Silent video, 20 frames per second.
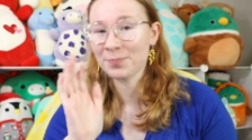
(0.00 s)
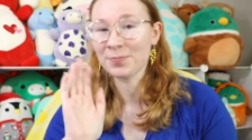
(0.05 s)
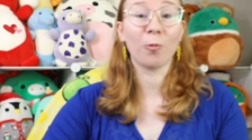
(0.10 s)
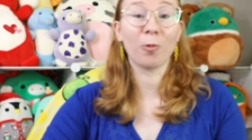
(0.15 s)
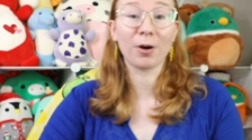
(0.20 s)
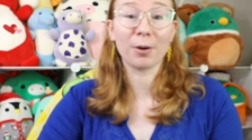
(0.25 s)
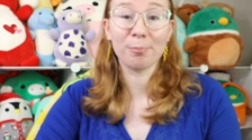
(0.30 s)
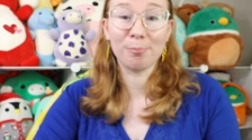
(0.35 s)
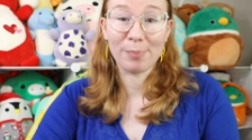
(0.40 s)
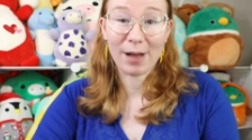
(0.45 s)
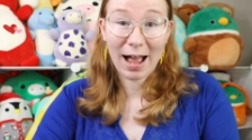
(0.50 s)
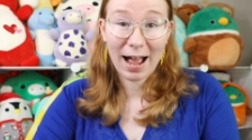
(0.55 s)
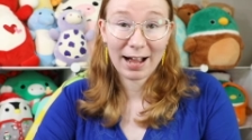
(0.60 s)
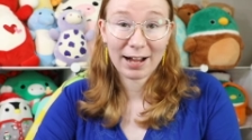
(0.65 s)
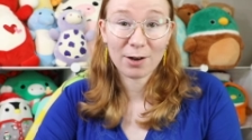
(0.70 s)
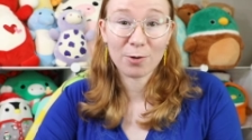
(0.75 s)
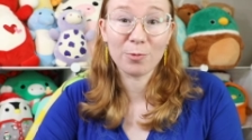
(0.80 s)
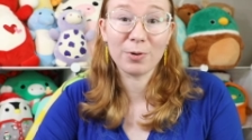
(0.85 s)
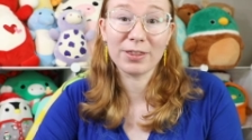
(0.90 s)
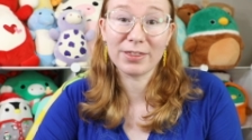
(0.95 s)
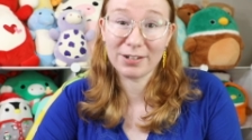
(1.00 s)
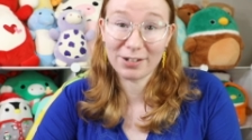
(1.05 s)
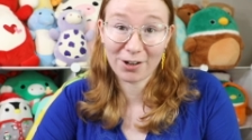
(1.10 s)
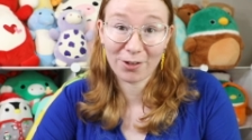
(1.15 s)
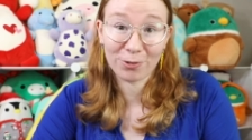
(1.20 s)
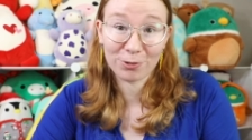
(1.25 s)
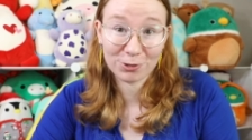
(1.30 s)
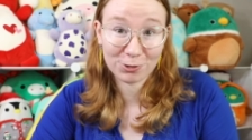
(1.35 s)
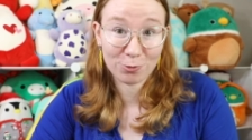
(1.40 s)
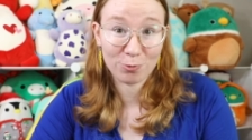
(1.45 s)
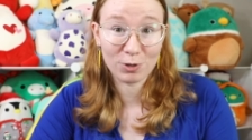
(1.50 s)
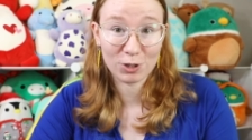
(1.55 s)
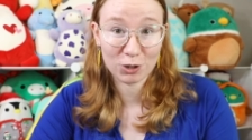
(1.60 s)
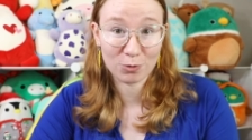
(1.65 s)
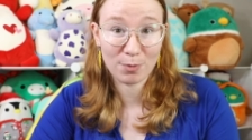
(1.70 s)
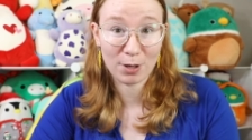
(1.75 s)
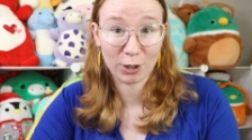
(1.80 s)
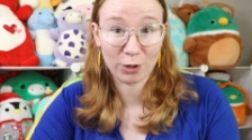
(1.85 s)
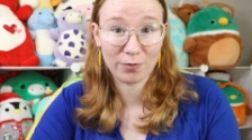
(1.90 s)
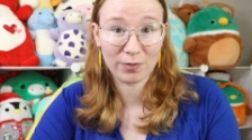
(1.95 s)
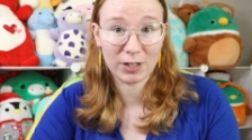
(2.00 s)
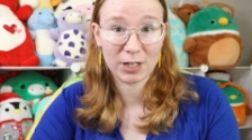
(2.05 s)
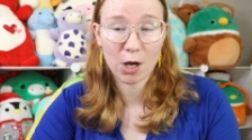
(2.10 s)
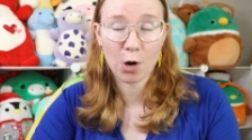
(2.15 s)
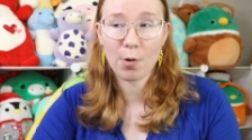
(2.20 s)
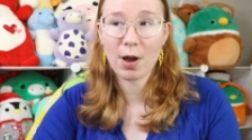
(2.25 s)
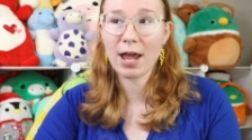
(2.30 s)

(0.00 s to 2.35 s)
we're back with another Squishmallow video,